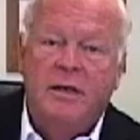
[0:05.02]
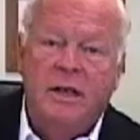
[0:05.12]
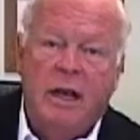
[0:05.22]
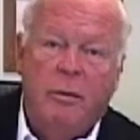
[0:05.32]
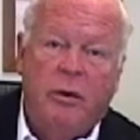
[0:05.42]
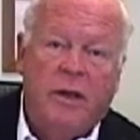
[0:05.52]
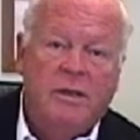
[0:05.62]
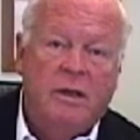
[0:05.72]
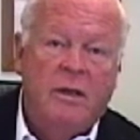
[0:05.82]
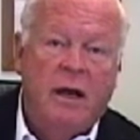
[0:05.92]
My name is
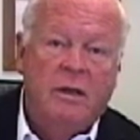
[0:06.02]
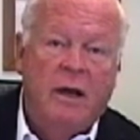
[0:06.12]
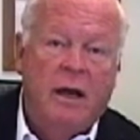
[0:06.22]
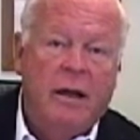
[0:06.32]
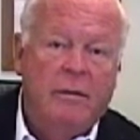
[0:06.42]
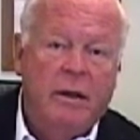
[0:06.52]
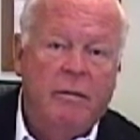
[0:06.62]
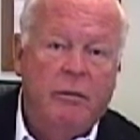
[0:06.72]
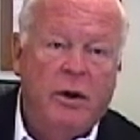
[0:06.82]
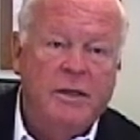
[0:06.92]
Steve Well. I am the
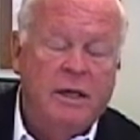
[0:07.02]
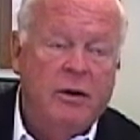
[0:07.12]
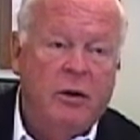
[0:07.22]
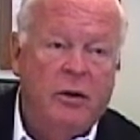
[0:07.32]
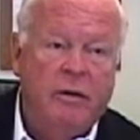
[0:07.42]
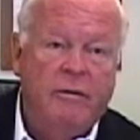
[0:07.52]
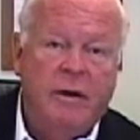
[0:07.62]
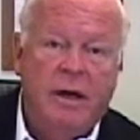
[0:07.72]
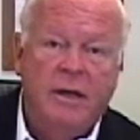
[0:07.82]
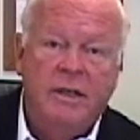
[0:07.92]
president and owner of
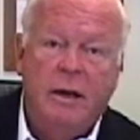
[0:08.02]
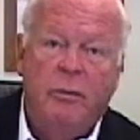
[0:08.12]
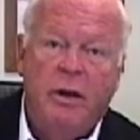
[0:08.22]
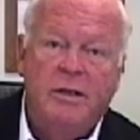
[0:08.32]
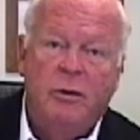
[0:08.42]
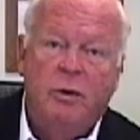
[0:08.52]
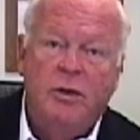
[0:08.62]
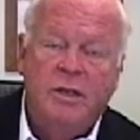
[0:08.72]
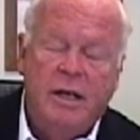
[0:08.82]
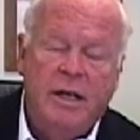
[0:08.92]
TAAppraisal,
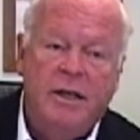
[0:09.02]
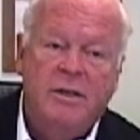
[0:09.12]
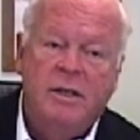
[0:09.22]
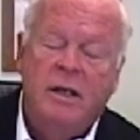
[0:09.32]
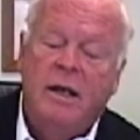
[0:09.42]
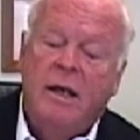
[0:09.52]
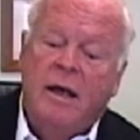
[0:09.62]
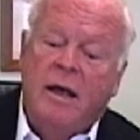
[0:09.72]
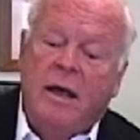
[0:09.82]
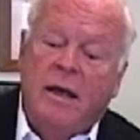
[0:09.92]
which is
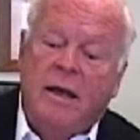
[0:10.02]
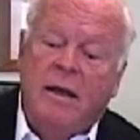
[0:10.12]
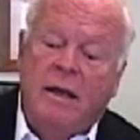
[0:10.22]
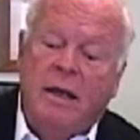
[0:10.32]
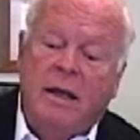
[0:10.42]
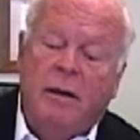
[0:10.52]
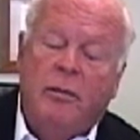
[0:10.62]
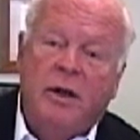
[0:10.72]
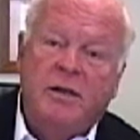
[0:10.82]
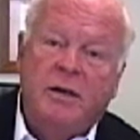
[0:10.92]
the
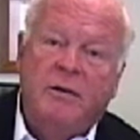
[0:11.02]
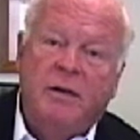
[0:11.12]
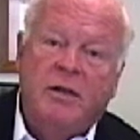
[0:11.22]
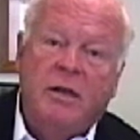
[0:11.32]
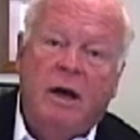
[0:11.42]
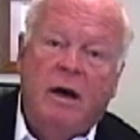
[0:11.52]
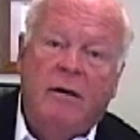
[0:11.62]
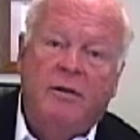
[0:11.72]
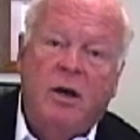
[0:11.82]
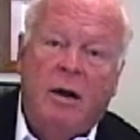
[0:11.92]
appraisal division
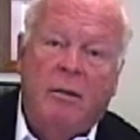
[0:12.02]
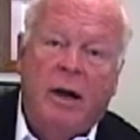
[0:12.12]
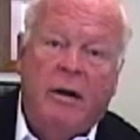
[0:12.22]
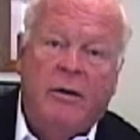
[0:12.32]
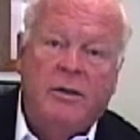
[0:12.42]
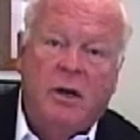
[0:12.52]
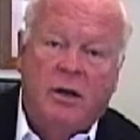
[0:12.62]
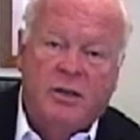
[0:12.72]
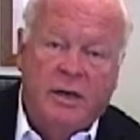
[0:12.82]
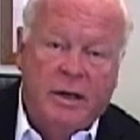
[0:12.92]
of TAAppraisal's
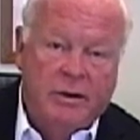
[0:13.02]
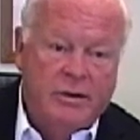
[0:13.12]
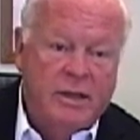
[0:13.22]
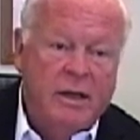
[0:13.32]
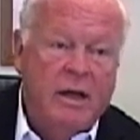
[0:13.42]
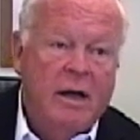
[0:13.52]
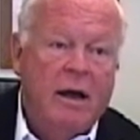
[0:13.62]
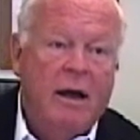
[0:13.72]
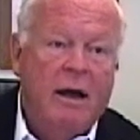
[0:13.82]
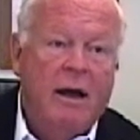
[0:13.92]
Auctioneers.
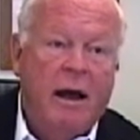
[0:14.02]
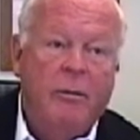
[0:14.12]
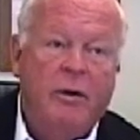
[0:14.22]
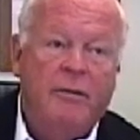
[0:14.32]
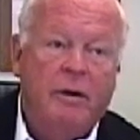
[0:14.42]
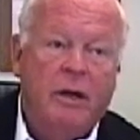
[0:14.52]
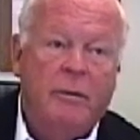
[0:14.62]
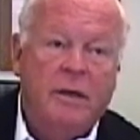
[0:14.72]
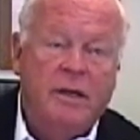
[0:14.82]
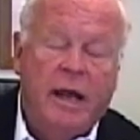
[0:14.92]
I'm briefly going
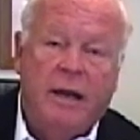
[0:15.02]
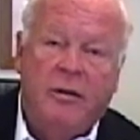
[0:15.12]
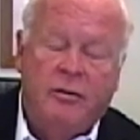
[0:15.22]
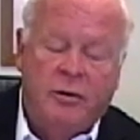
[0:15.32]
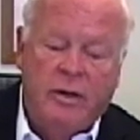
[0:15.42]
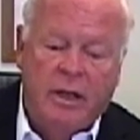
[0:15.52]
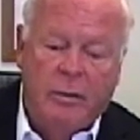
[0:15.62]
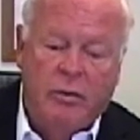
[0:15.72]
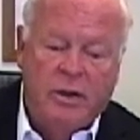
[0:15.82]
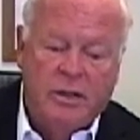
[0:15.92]
to be taking through the
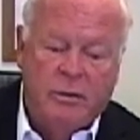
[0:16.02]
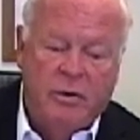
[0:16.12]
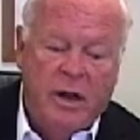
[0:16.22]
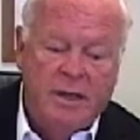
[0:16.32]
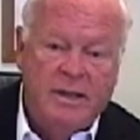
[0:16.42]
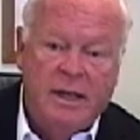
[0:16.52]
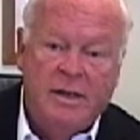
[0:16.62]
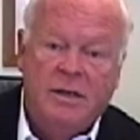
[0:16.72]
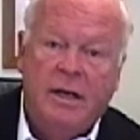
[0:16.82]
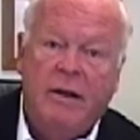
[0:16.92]
appraisal
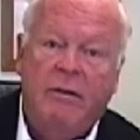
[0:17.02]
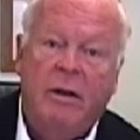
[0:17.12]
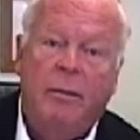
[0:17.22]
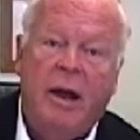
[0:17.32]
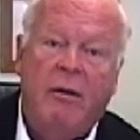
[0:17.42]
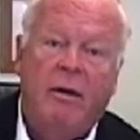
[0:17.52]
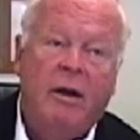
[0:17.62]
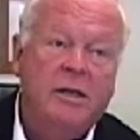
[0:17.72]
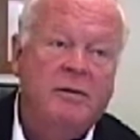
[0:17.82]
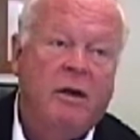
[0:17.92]
process and give you a
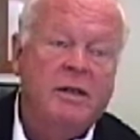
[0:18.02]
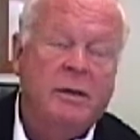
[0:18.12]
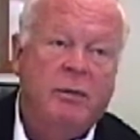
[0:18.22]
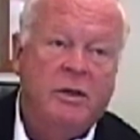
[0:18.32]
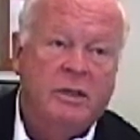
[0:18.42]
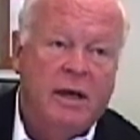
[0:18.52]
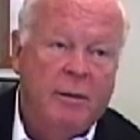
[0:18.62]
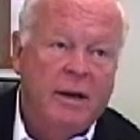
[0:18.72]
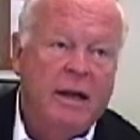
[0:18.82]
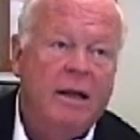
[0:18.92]
background as far as the appraisal company.